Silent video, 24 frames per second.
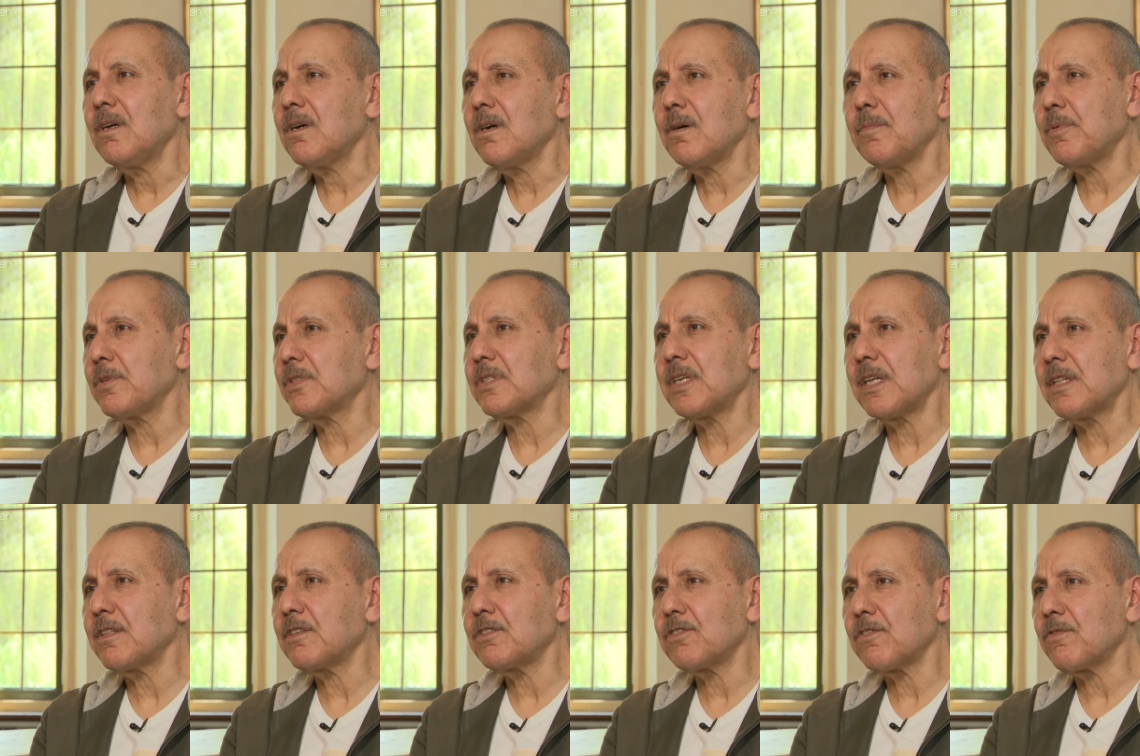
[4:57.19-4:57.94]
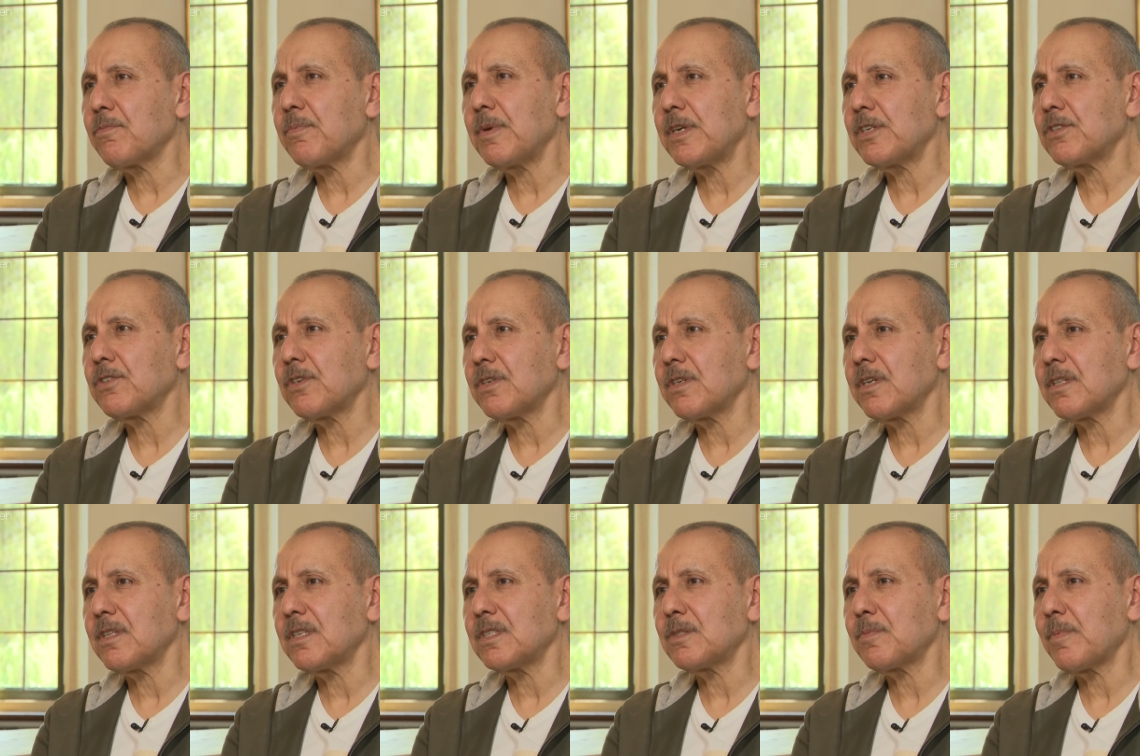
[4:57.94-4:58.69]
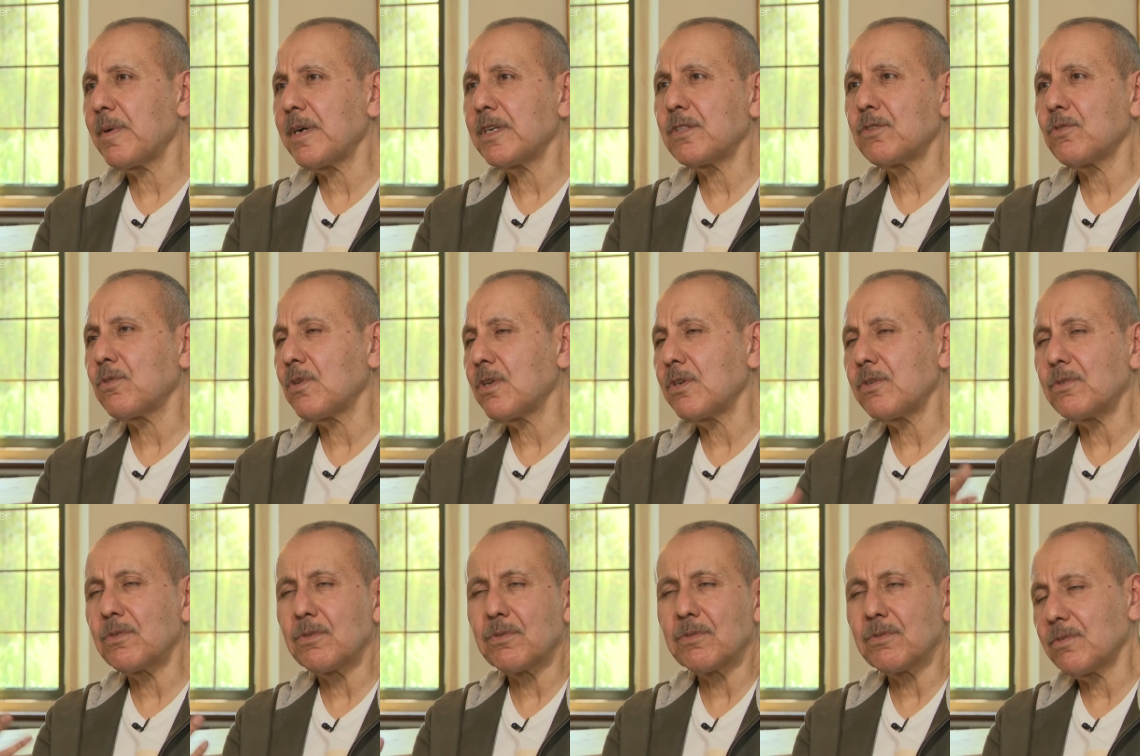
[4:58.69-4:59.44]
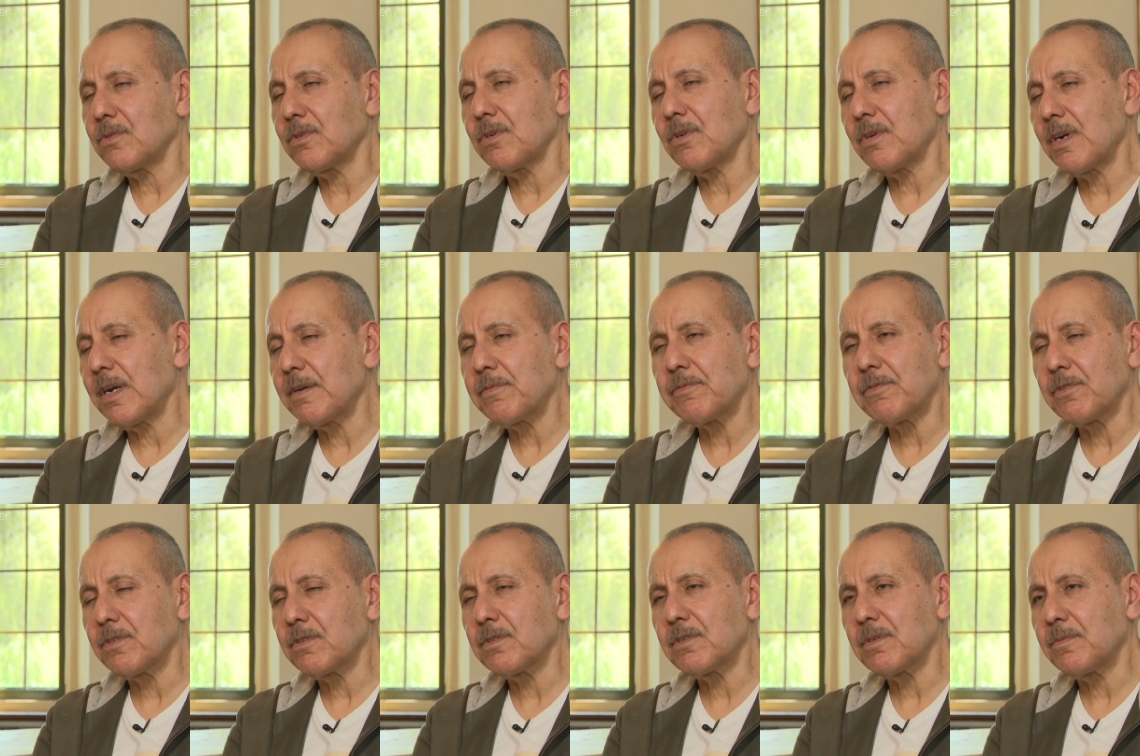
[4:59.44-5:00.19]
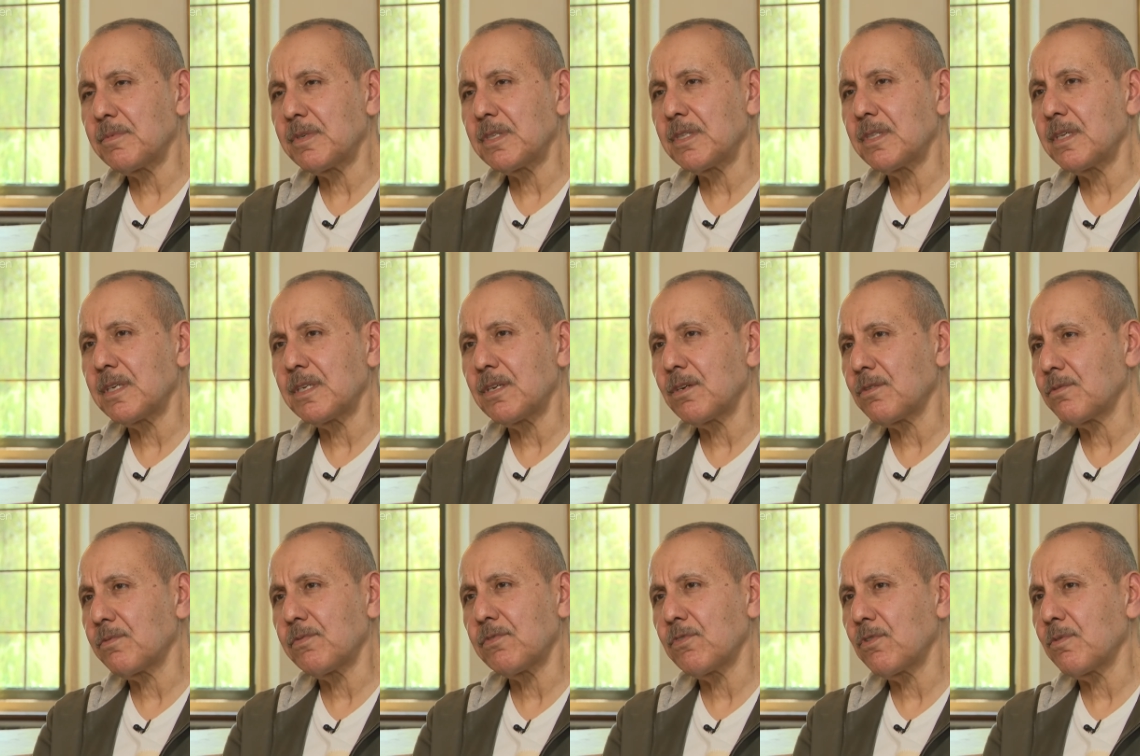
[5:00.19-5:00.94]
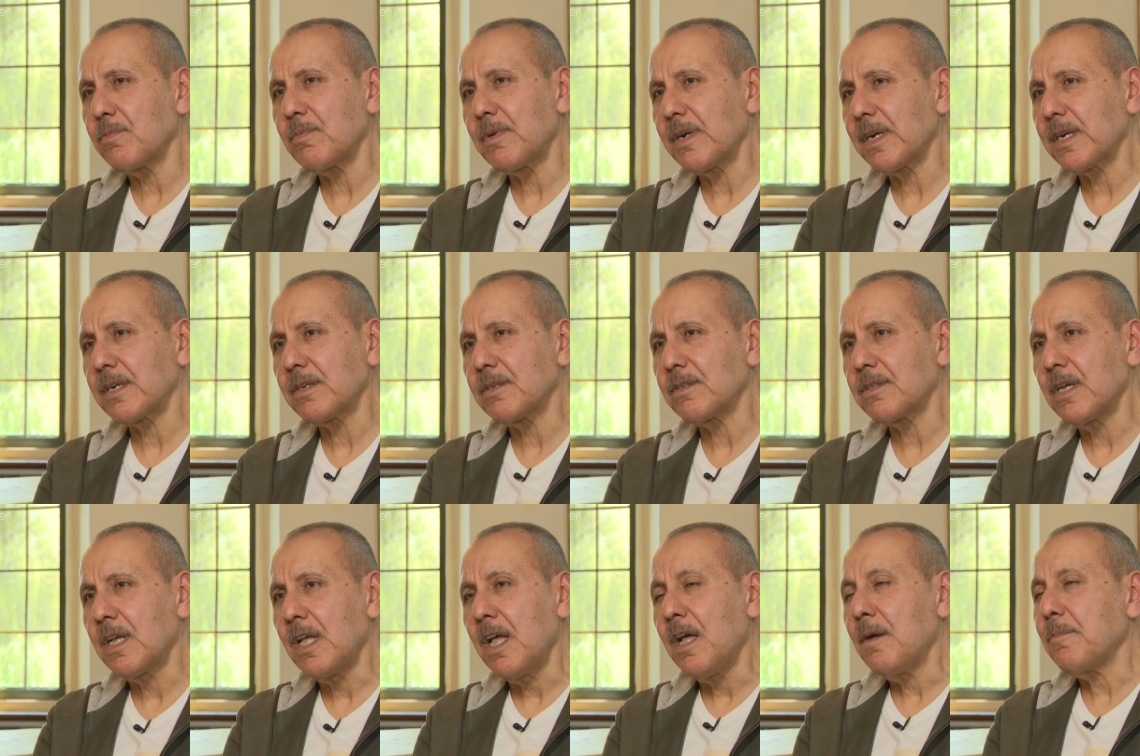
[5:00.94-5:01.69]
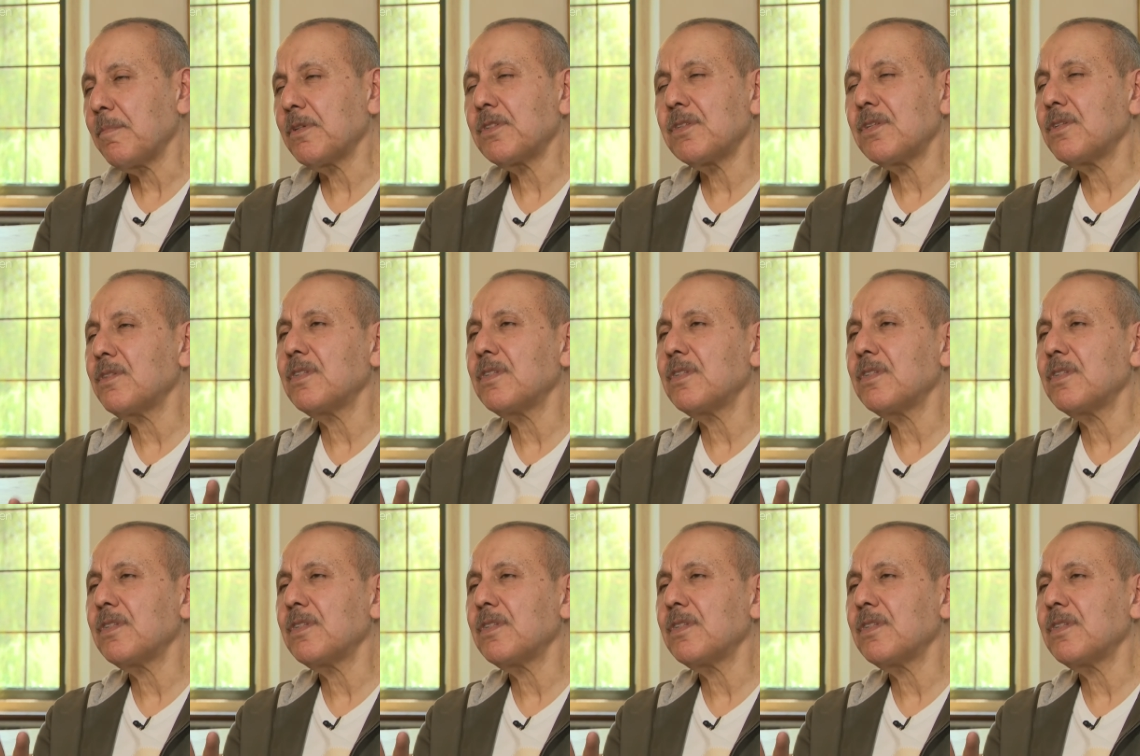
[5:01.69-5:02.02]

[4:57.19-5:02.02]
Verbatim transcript: a percentage of patients that despite all your, your efforts, I mean, they don't fall pregnant. But the,